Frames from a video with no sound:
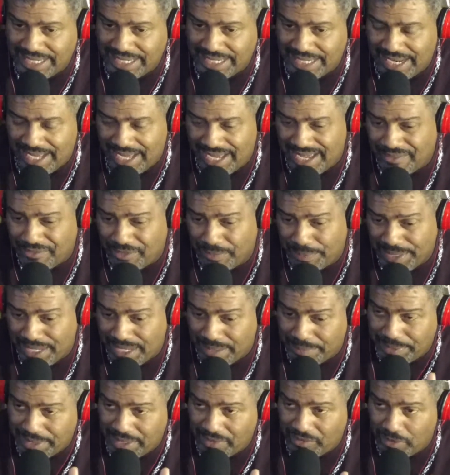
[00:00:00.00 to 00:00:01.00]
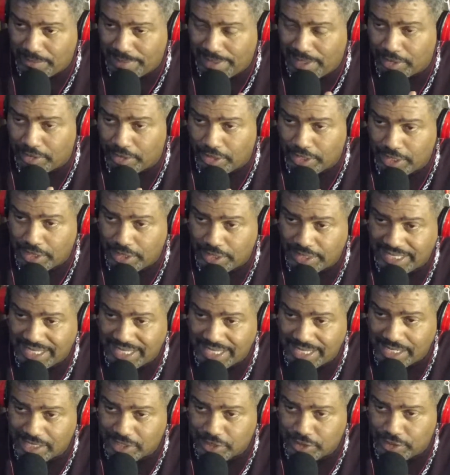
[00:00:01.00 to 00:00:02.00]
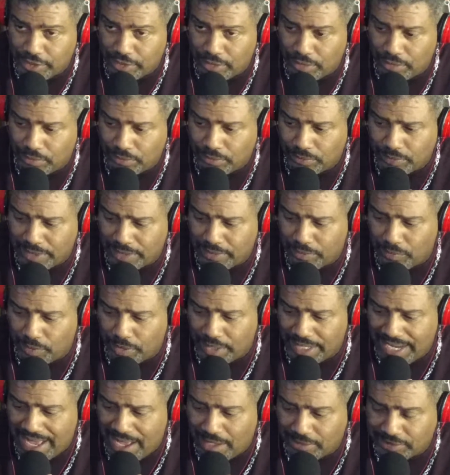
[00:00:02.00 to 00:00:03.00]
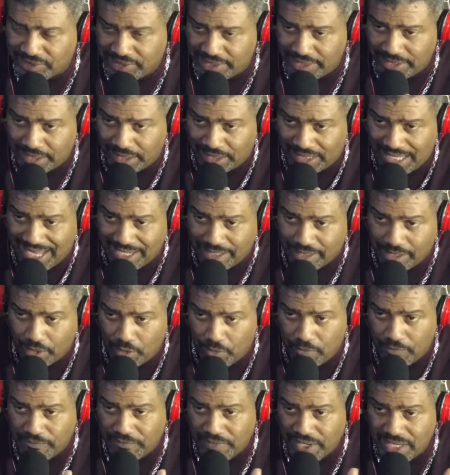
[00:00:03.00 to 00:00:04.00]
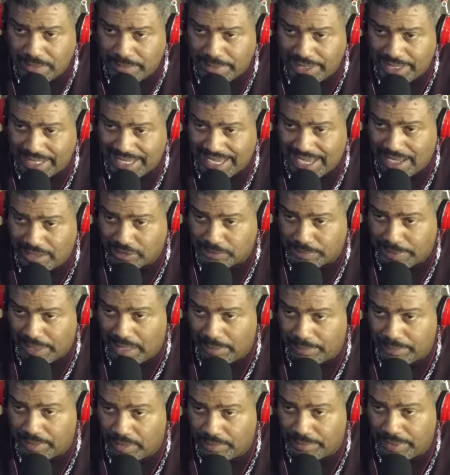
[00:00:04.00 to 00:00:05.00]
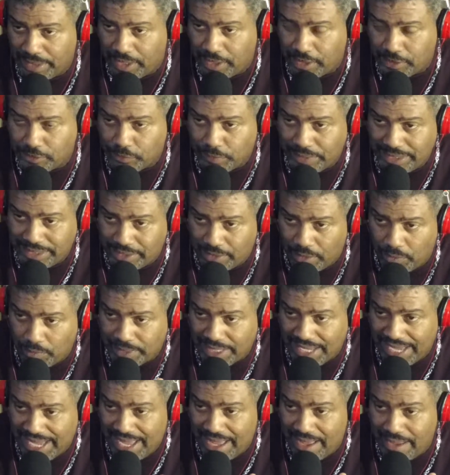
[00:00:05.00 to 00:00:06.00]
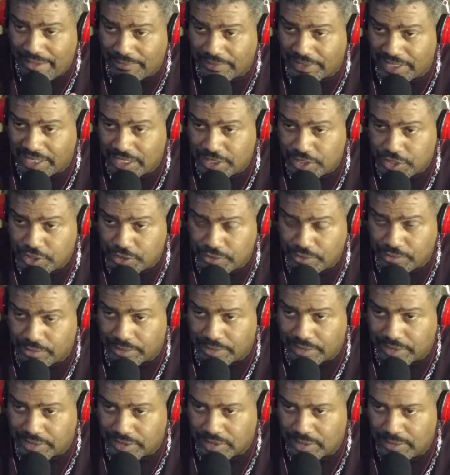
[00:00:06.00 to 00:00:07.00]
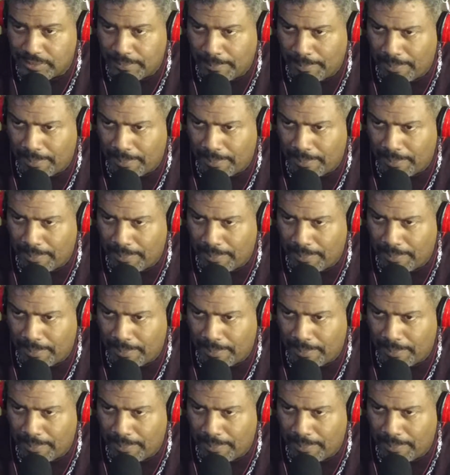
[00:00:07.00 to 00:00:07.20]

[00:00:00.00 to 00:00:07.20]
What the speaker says: And then I have a pet peeve about our young kids. We're now seeing a lot of GoFundMe accounts pop up because we don't have insurance.